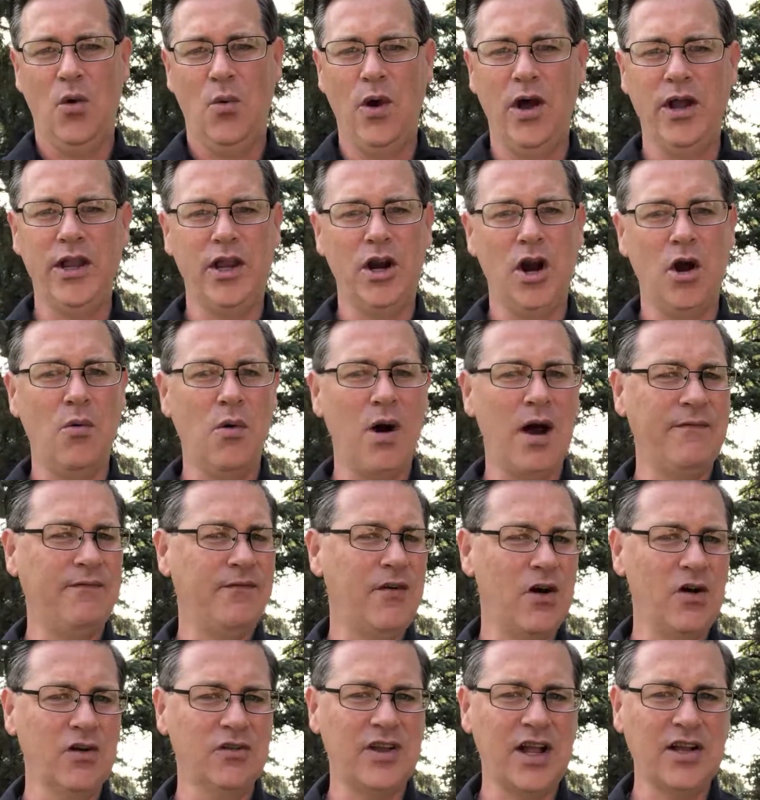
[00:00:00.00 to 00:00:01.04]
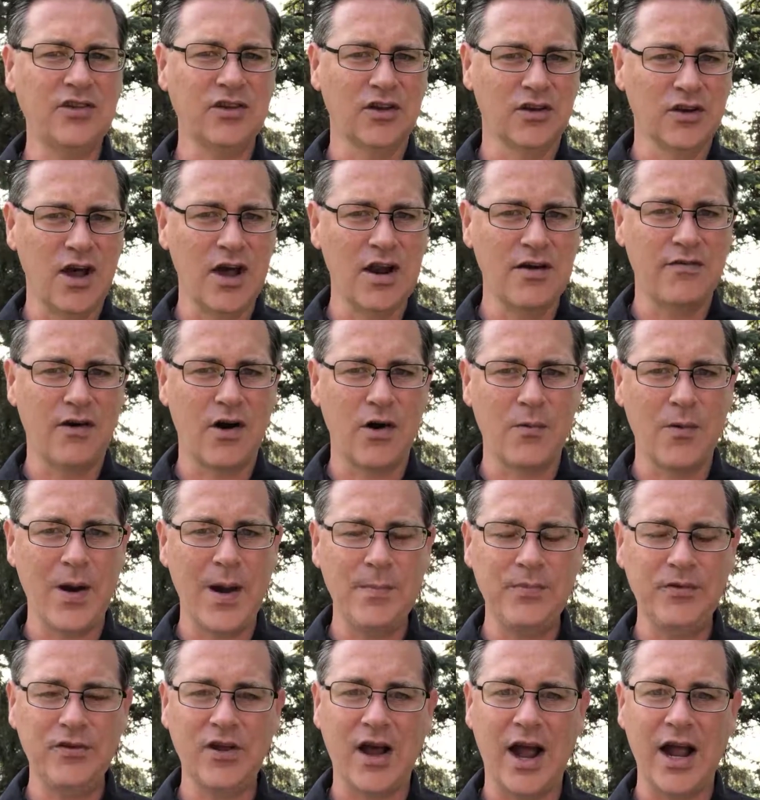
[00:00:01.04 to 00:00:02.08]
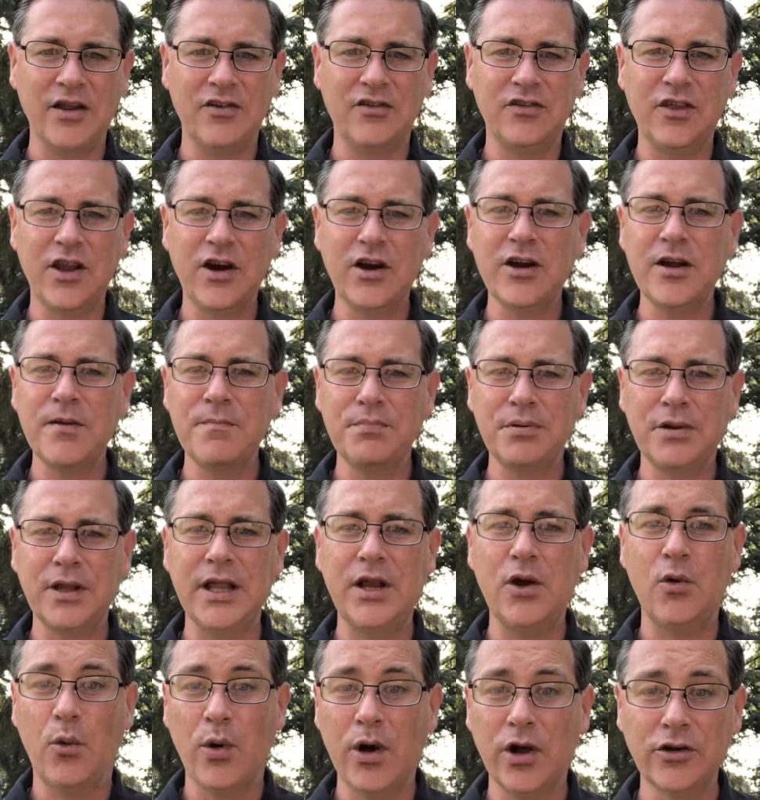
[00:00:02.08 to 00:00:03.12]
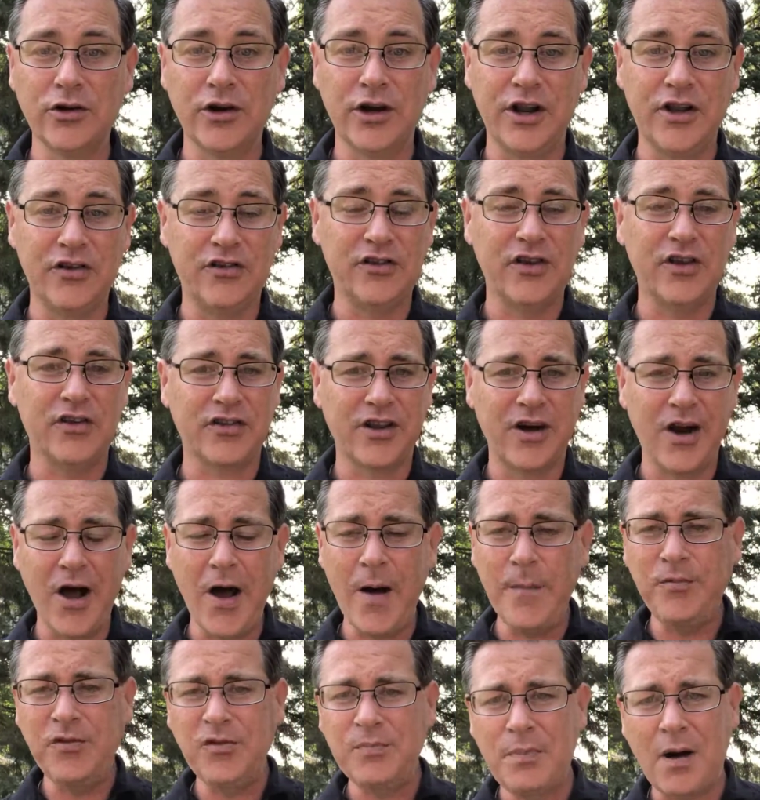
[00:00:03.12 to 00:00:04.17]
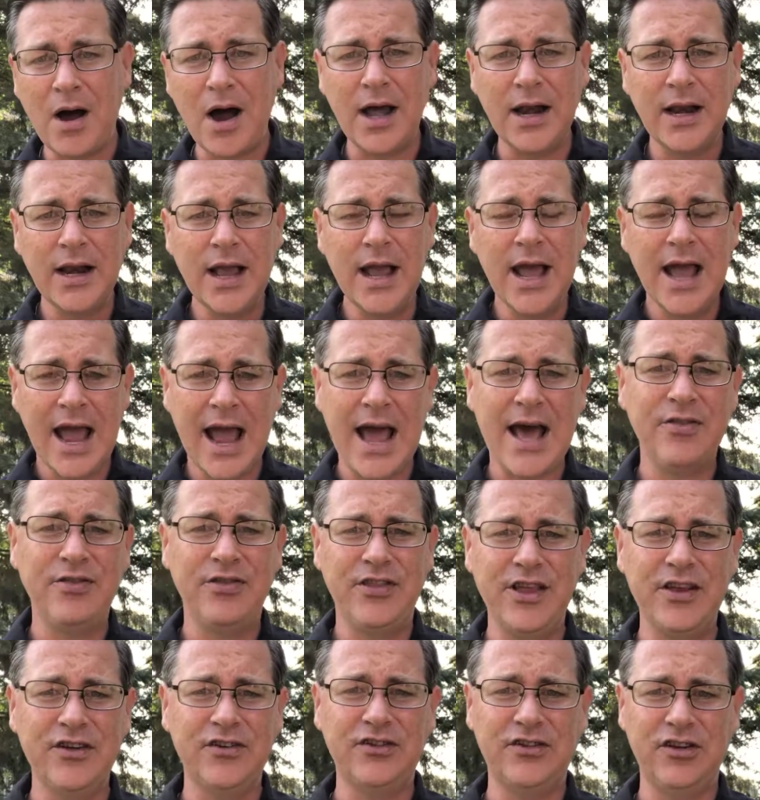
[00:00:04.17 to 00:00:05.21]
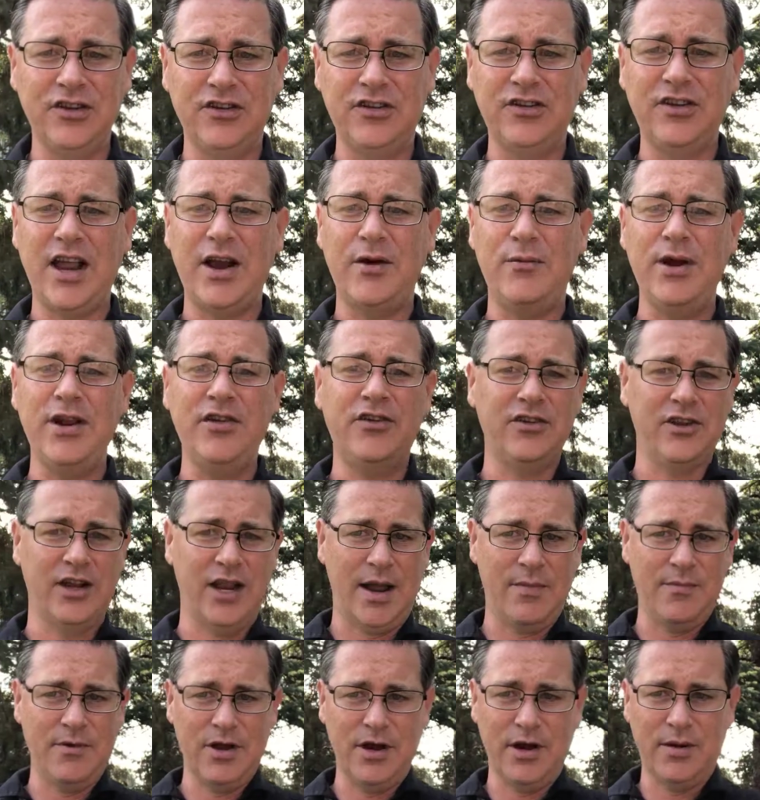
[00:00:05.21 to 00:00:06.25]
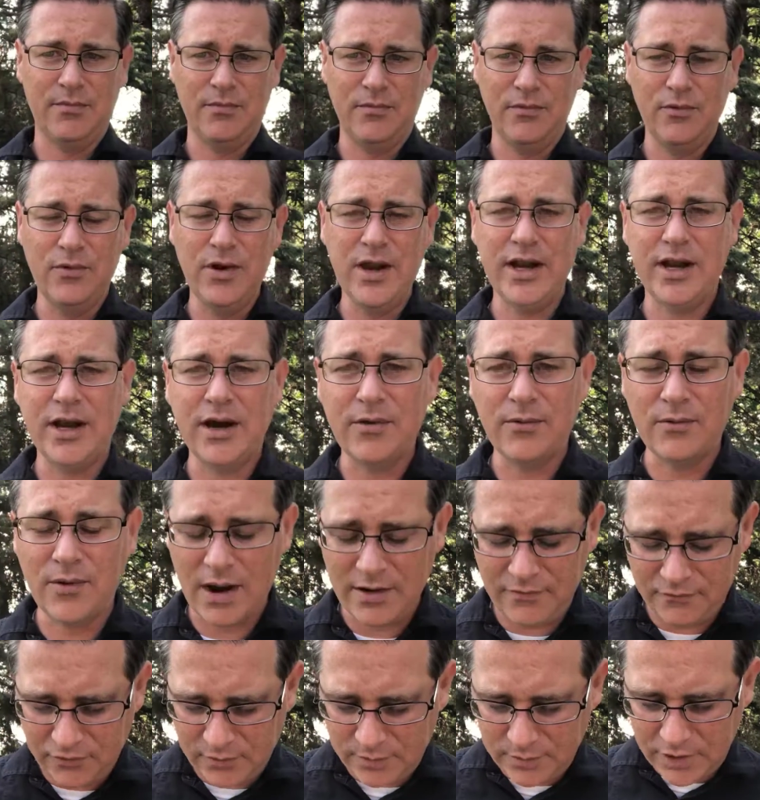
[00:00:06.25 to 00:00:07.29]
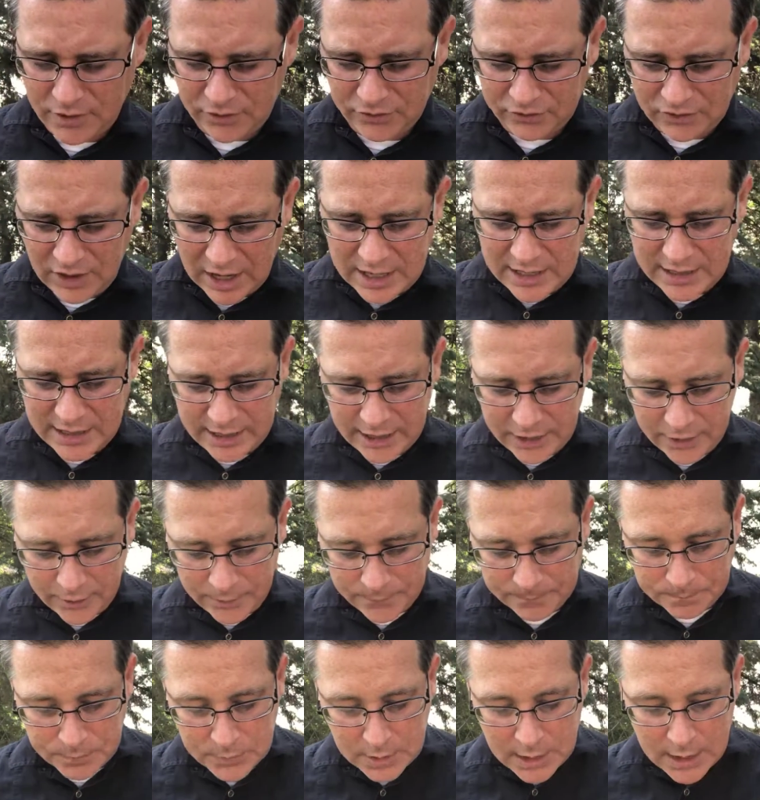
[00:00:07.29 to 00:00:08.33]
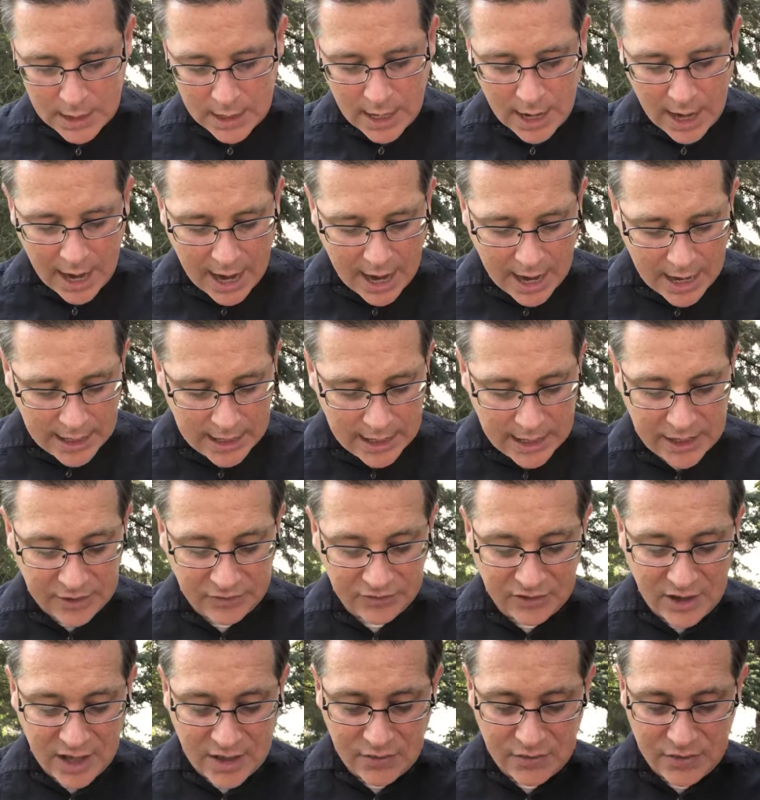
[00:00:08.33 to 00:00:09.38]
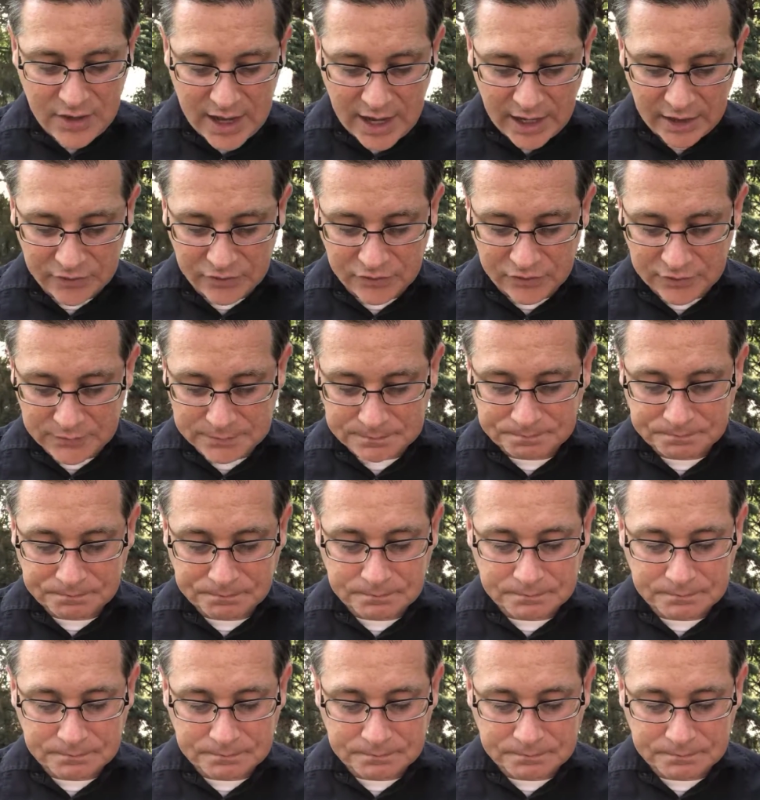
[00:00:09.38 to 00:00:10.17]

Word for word: Well, you know what, folks? That's a lot of our websites. They're complete wildernesses. And HubSpot had this to say recently. I'm going to read it right from their site here. And it said this.